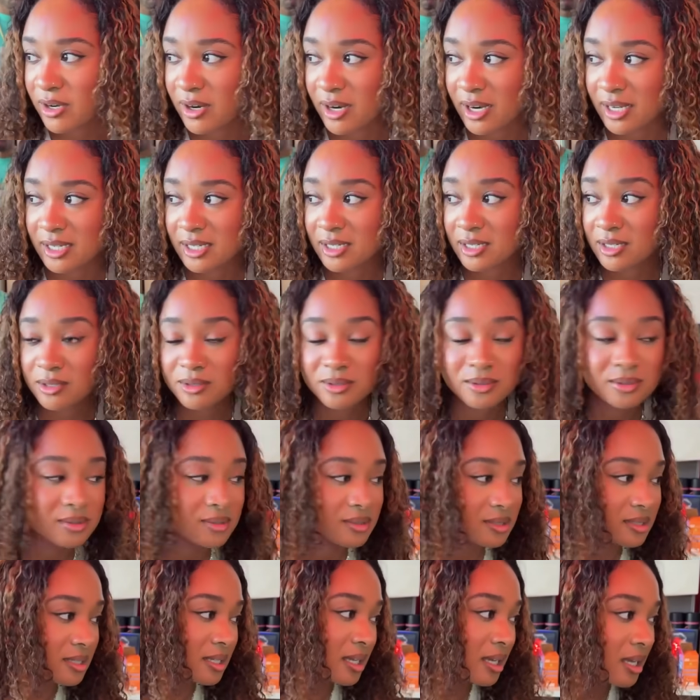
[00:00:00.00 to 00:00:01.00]
already
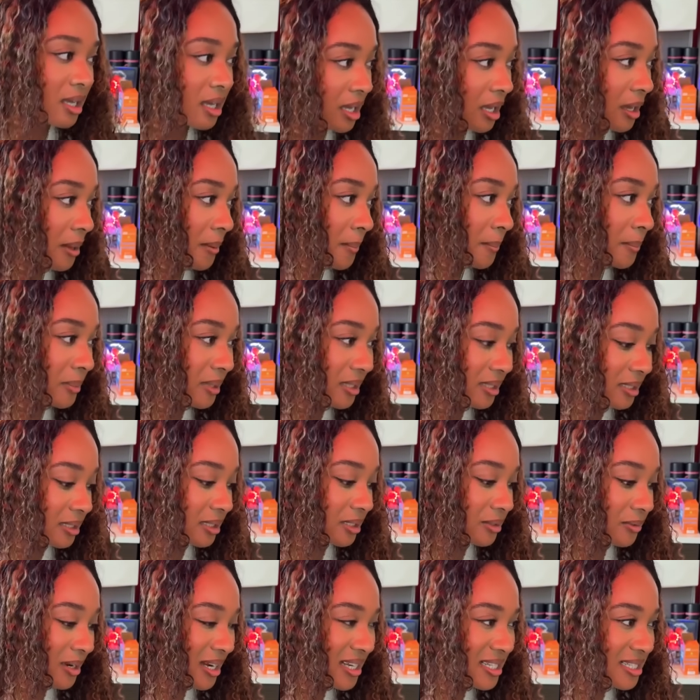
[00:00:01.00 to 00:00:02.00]
knows. But
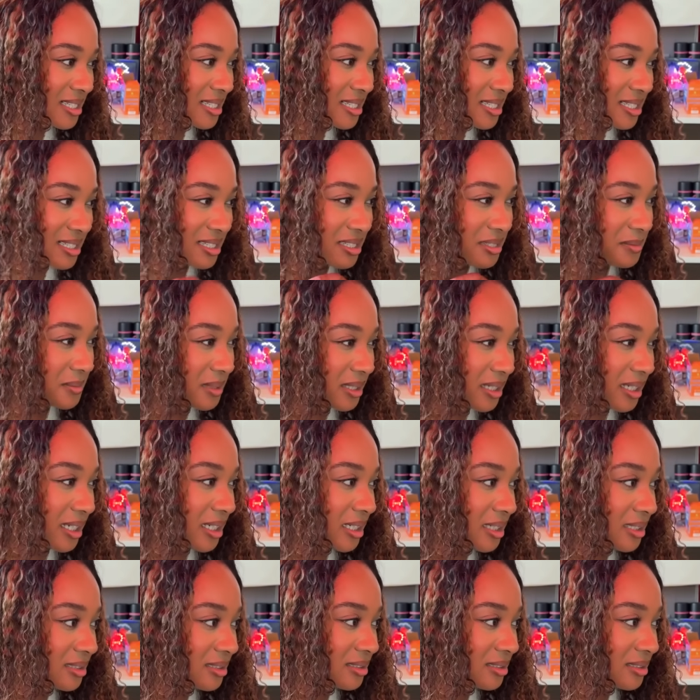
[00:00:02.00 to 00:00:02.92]
Roxy took some money.